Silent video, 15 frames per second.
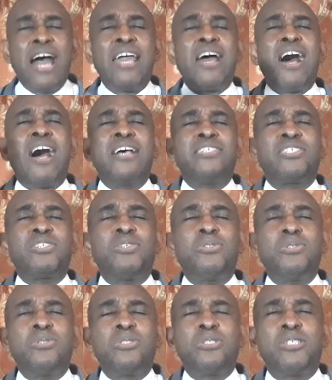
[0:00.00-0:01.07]
I ask
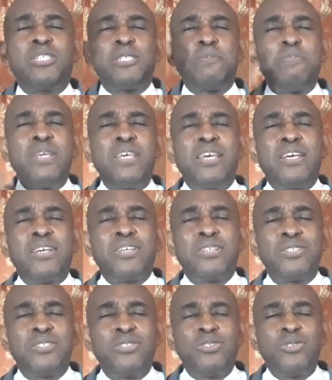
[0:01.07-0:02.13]
you to speak
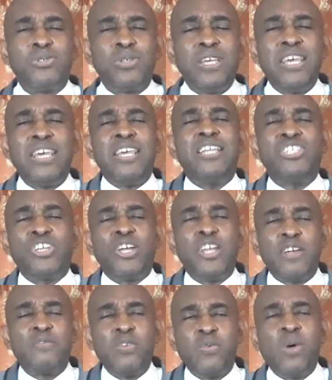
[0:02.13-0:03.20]
to each
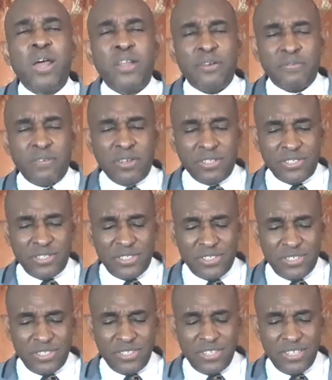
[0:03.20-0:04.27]
and every one of
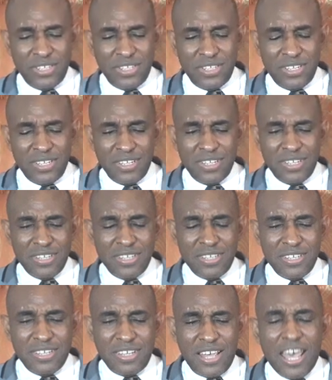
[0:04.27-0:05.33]
us.
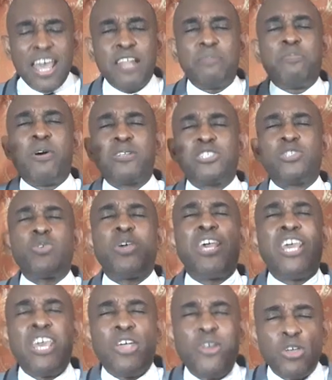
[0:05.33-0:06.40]
Help us to
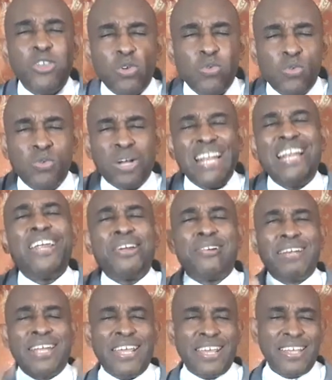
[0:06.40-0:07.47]
hear you
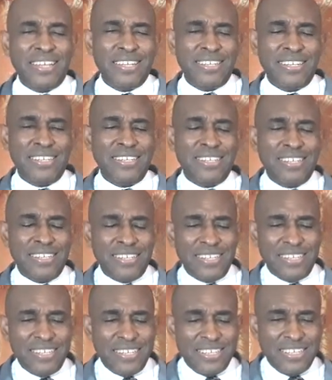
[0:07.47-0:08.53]
clearly
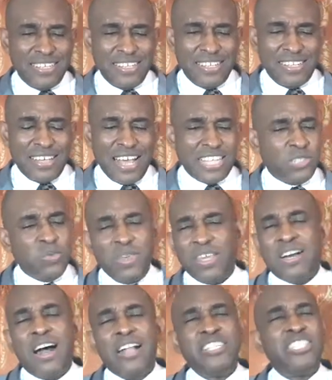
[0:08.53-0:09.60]
as
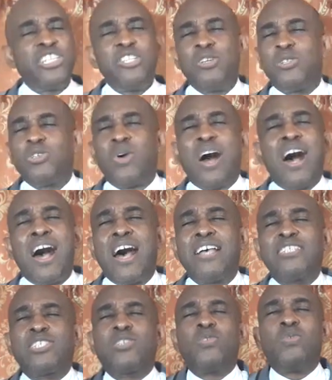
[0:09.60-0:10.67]
we continue to
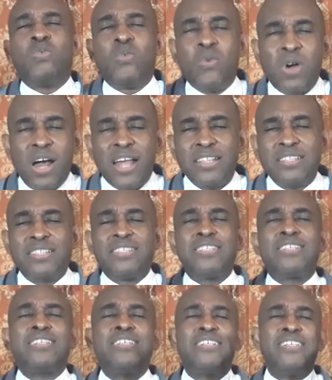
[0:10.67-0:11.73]
ask,
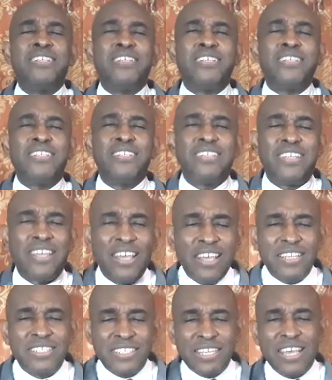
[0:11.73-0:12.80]
what
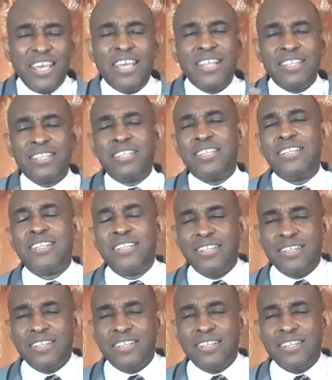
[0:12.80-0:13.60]
is in